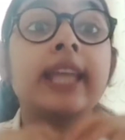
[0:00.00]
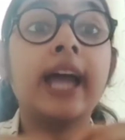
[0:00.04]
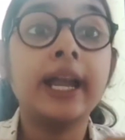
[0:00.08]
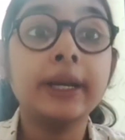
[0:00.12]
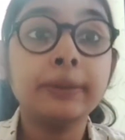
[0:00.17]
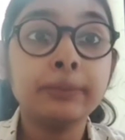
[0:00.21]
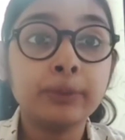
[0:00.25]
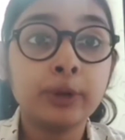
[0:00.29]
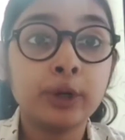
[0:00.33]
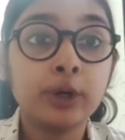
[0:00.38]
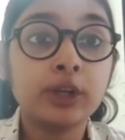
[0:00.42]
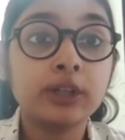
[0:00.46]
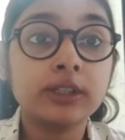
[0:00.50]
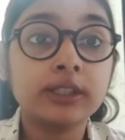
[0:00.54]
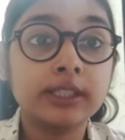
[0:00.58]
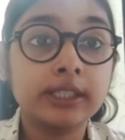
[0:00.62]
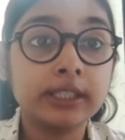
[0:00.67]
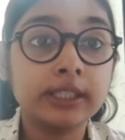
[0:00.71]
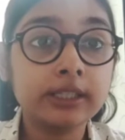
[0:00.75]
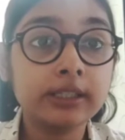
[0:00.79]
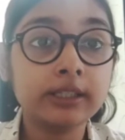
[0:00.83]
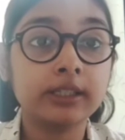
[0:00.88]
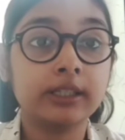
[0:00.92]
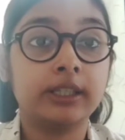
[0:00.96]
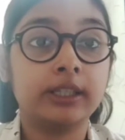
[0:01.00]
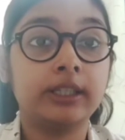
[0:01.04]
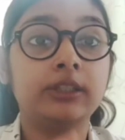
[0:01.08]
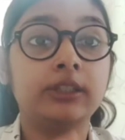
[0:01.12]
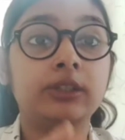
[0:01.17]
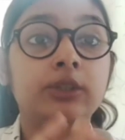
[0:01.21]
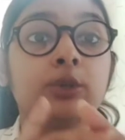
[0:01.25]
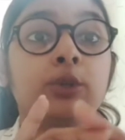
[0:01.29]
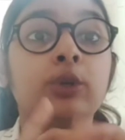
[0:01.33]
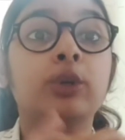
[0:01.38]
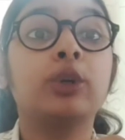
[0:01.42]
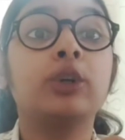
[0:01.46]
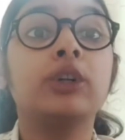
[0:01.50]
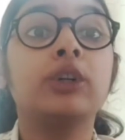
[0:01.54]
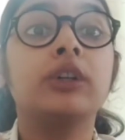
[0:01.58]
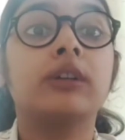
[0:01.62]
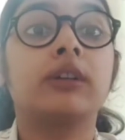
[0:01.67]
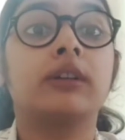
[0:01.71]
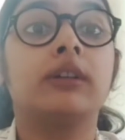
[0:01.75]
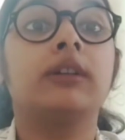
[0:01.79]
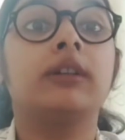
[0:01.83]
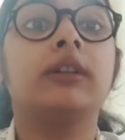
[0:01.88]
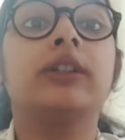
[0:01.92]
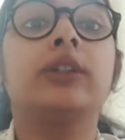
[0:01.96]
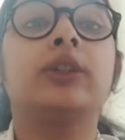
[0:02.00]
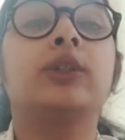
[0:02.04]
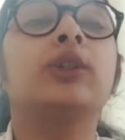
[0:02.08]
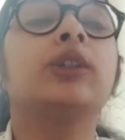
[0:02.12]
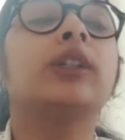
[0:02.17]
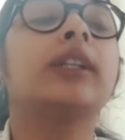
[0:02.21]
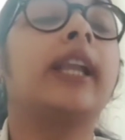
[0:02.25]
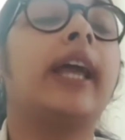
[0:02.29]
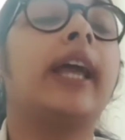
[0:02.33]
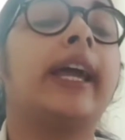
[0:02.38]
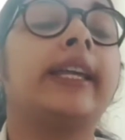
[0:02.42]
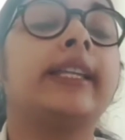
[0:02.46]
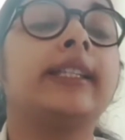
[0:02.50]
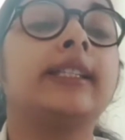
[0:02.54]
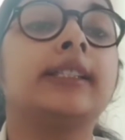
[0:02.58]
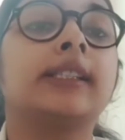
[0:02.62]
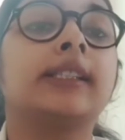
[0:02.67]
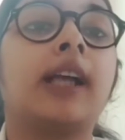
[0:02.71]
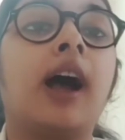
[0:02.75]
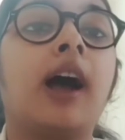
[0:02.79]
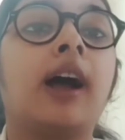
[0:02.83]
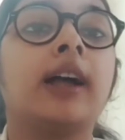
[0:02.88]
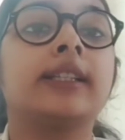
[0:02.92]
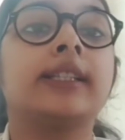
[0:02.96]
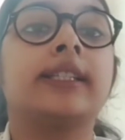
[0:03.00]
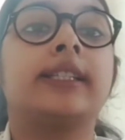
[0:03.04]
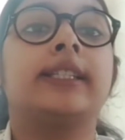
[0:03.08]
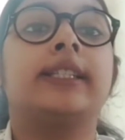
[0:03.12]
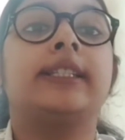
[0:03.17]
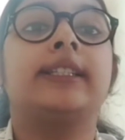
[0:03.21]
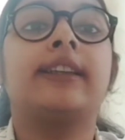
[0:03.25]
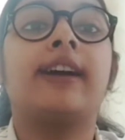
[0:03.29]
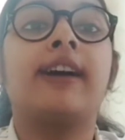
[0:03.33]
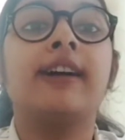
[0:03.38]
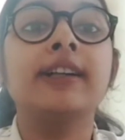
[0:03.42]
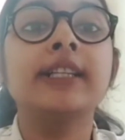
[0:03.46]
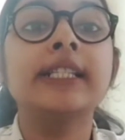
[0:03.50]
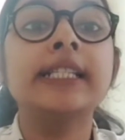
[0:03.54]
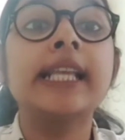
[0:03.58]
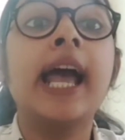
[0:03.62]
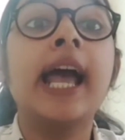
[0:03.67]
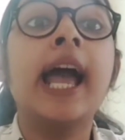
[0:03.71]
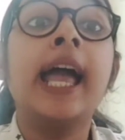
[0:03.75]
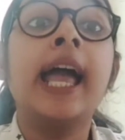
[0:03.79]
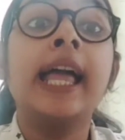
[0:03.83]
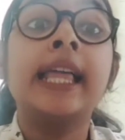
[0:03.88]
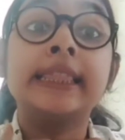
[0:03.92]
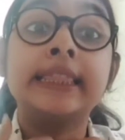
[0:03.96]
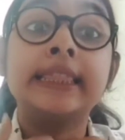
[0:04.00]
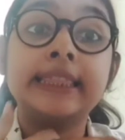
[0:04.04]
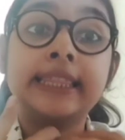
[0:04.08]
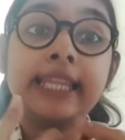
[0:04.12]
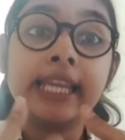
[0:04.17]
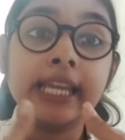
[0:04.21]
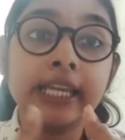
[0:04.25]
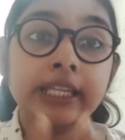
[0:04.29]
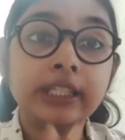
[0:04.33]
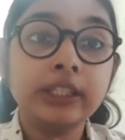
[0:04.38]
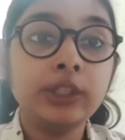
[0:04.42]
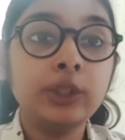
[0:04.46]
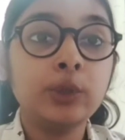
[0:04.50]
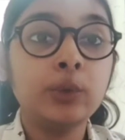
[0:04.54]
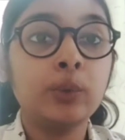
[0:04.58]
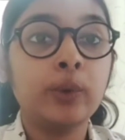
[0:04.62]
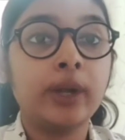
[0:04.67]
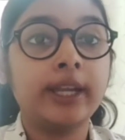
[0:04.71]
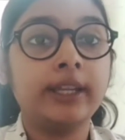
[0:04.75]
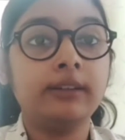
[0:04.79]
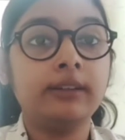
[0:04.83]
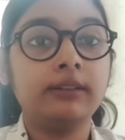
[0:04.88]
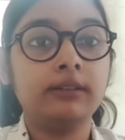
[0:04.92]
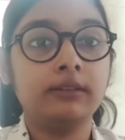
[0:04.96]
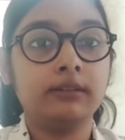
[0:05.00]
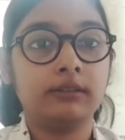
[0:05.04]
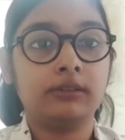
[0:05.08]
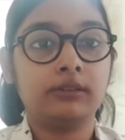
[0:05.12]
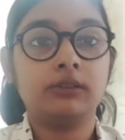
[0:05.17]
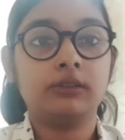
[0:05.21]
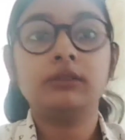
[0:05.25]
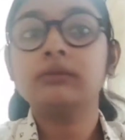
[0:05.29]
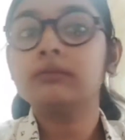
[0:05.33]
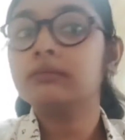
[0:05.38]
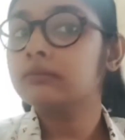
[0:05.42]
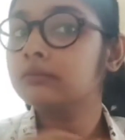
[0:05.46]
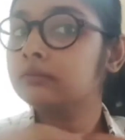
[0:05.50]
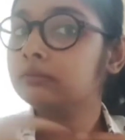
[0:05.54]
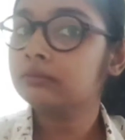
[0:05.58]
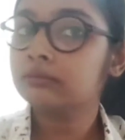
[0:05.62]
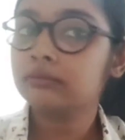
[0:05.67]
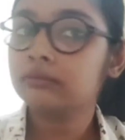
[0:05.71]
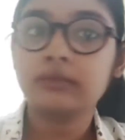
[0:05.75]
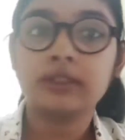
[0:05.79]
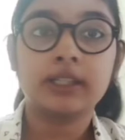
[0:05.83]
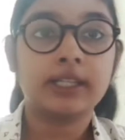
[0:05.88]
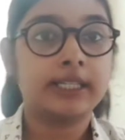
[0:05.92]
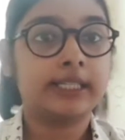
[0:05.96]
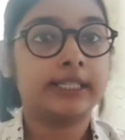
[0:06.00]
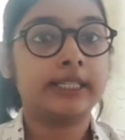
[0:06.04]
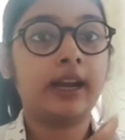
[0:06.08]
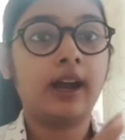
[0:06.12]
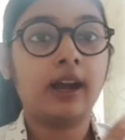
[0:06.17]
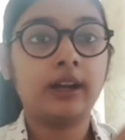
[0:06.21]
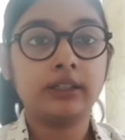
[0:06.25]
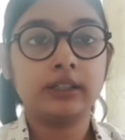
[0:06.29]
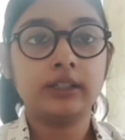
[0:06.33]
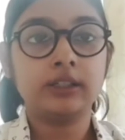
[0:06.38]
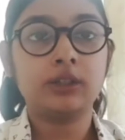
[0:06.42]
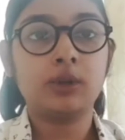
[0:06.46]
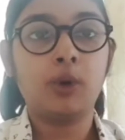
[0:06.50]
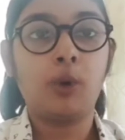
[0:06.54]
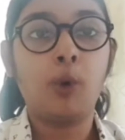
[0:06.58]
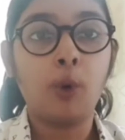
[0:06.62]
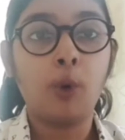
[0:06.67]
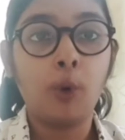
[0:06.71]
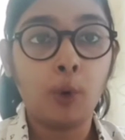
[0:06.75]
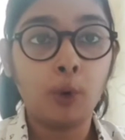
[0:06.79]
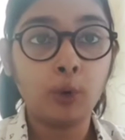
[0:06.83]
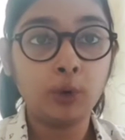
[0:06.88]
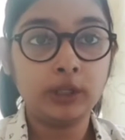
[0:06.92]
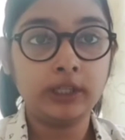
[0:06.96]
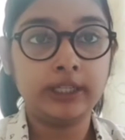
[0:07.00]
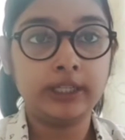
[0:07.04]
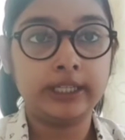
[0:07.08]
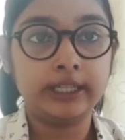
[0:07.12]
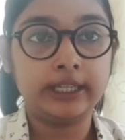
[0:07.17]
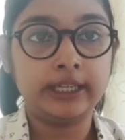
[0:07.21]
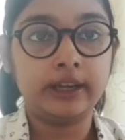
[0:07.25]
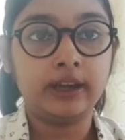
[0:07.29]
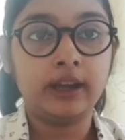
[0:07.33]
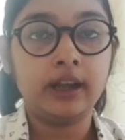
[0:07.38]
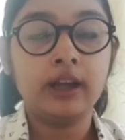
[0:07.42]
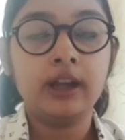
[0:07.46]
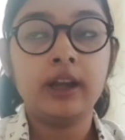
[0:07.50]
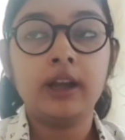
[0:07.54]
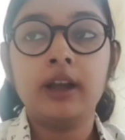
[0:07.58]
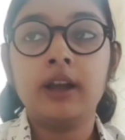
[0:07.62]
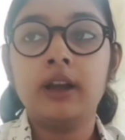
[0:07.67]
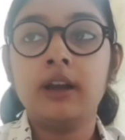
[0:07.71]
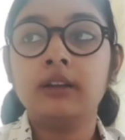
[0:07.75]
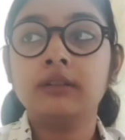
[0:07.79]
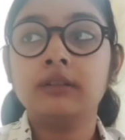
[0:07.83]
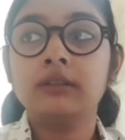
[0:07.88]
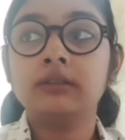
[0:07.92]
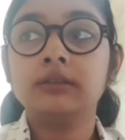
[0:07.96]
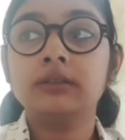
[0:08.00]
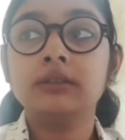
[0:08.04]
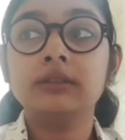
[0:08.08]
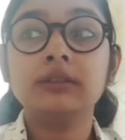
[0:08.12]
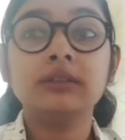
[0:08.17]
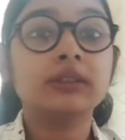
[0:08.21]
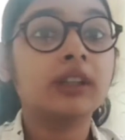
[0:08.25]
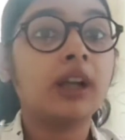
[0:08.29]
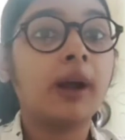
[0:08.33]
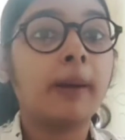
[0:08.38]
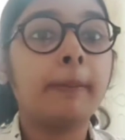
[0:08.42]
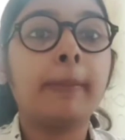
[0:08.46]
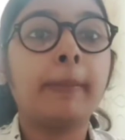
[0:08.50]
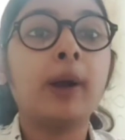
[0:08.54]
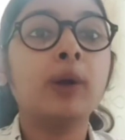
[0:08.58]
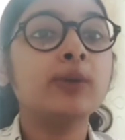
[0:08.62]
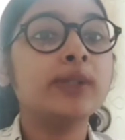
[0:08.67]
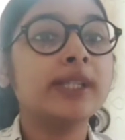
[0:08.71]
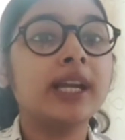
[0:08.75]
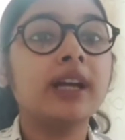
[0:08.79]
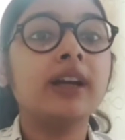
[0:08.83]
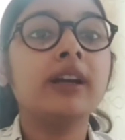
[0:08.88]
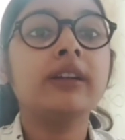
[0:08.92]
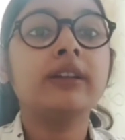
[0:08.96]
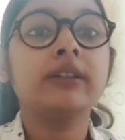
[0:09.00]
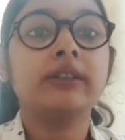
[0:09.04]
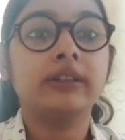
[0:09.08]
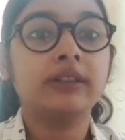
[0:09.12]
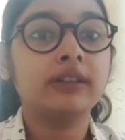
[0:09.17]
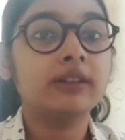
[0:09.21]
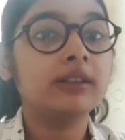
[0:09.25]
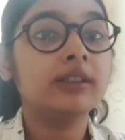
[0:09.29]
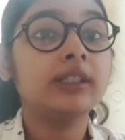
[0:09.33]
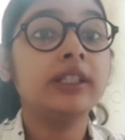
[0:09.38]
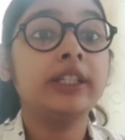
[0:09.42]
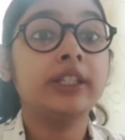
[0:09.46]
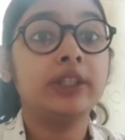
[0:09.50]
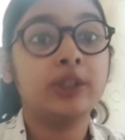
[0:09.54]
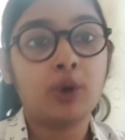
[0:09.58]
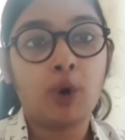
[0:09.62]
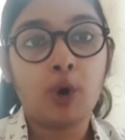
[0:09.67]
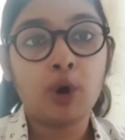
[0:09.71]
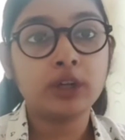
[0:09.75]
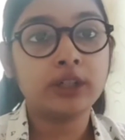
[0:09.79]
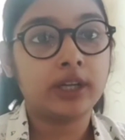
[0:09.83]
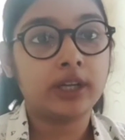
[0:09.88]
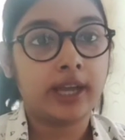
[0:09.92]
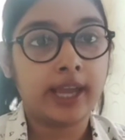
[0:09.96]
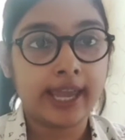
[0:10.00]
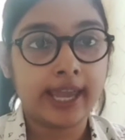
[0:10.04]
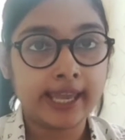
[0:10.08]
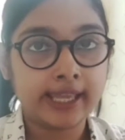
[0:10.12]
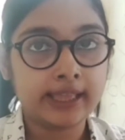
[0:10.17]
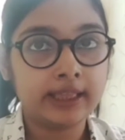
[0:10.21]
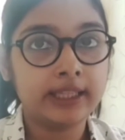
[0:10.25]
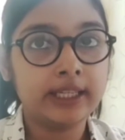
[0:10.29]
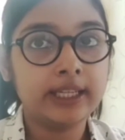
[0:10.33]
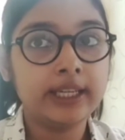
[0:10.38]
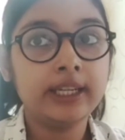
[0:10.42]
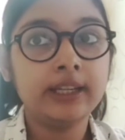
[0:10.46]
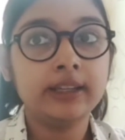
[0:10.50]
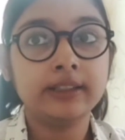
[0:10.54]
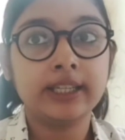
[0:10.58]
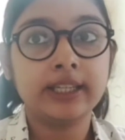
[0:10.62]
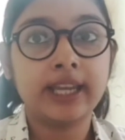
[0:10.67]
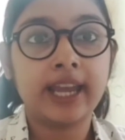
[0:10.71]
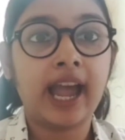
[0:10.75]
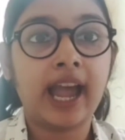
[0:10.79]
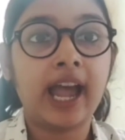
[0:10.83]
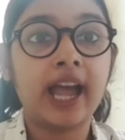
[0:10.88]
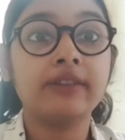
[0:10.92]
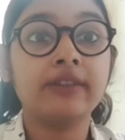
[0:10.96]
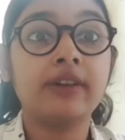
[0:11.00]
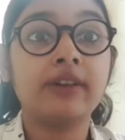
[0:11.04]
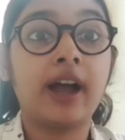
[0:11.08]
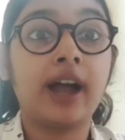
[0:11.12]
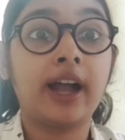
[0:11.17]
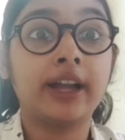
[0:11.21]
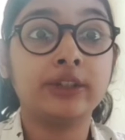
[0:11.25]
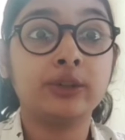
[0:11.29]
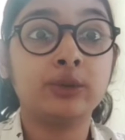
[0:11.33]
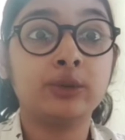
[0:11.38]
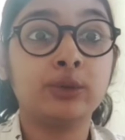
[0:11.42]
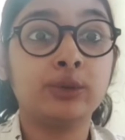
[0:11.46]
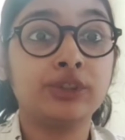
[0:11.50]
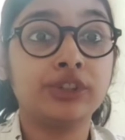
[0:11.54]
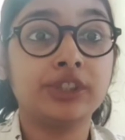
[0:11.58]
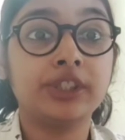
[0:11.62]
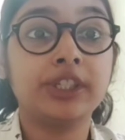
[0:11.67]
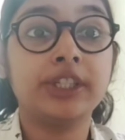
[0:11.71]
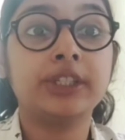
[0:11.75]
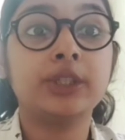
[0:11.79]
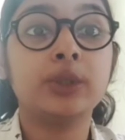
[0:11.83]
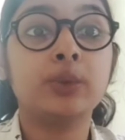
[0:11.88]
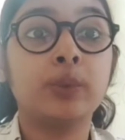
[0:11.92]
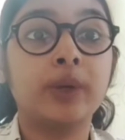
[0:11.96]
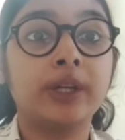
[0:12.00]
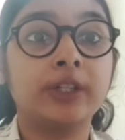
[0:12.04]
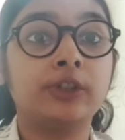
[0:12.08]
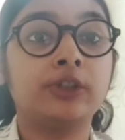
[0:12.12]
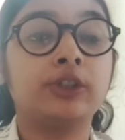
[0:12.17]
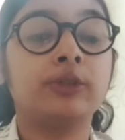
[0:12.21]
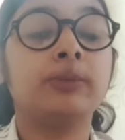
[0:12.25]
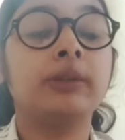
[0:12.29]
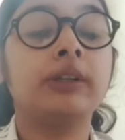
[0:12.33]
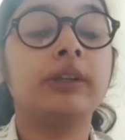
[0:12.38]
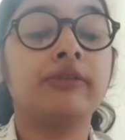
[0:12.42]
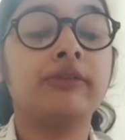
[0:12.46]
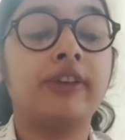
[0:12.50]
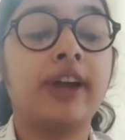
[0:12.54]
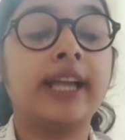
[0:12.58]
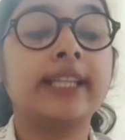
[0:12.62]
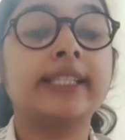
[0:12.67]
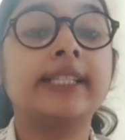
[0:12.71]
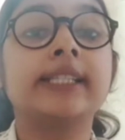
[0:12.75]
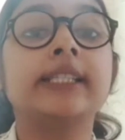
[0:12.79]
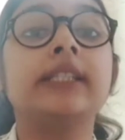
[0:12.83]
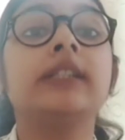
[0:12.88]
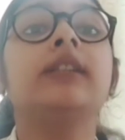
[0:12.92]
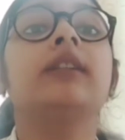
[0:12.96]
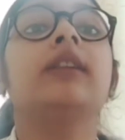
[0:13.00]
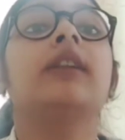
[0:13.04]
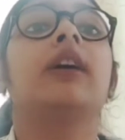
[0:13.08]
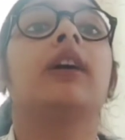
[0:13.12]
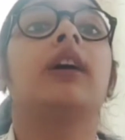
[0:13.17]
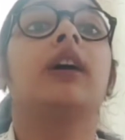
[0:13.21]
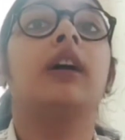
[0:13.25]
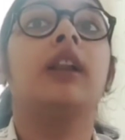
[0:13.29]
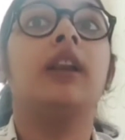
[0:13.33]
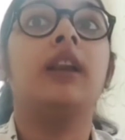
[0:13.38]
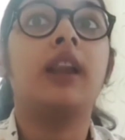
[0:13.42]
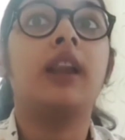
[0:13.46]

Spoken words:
and that product sits into your clients' hearts and tongues, then you can start it wholly. Compounds are really not healthy. They have hydrogenated vegetable fats in